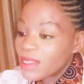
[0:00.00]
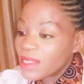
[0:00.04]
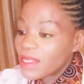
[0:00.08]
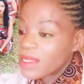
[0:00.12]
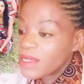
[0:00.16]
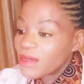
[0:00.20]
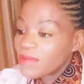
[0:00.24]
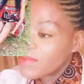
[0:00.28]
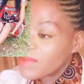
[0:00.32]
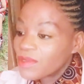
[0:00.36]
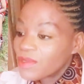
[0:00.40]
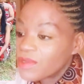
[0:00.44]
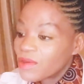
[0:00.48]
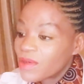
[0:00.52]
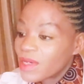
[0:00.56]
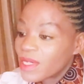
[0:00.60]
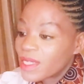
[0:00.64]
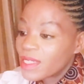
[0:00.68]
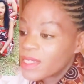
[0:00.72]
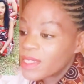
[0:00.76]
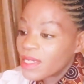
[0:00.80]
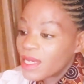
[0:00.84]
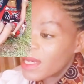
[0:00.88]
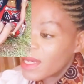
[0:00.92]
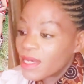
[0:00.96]
King
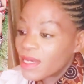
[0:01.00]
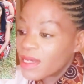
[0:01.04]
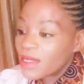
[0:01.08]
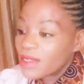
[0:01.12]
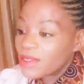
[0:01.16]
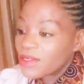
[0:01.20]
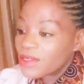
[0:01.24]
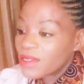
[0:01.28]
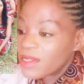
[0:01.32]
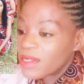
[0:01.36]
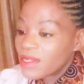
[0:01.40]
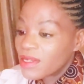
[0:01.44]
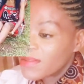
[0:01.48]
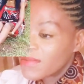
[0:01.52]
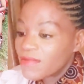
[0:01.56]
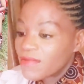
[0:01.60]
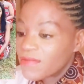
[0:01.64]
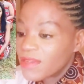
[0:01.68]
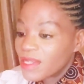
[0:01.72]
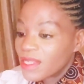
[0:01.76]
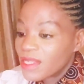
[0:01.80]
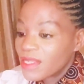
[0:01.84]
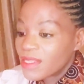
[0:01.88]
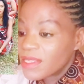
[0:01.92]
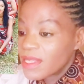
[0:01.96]
Mswati allegedly
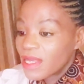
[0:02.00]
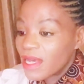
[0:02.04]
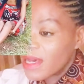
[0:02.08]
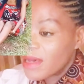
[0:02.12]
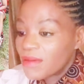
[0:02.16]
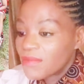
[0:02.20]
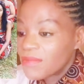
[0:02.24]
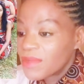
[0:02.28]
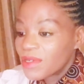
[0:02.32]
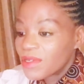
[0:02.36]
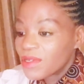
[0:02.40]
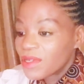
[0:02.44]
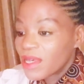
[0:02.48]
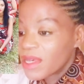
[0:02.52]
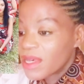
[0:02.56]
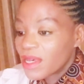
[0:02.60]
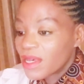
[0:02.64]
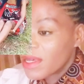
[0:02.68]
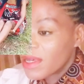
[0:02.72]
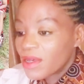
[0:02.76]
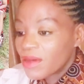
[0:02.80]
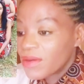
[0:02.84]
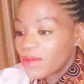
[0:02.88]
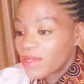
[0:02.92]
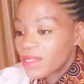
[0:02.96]
flees amid
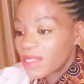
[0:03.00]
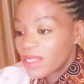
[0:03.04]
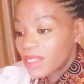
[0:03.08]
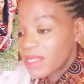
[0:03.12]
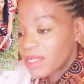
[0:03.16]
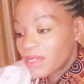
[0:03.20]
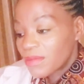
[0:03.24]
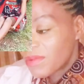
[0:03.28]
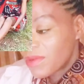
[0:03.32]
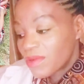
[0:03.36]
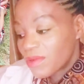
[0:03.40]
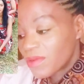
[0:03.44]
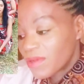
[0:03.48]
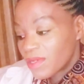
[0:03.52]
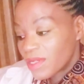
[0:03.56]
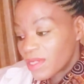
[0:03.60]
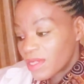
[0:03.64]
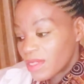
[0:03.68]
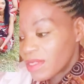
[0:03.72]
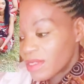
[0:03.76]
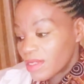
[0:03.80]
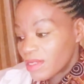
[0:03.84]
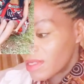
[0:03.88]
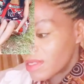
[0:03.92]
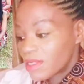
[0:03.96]
chaotic
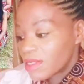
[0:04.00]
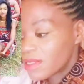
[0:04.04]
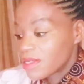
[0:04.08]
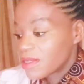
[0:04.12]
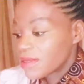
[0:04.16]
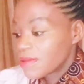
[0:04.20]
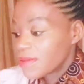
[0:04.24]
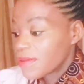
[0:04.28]
protest.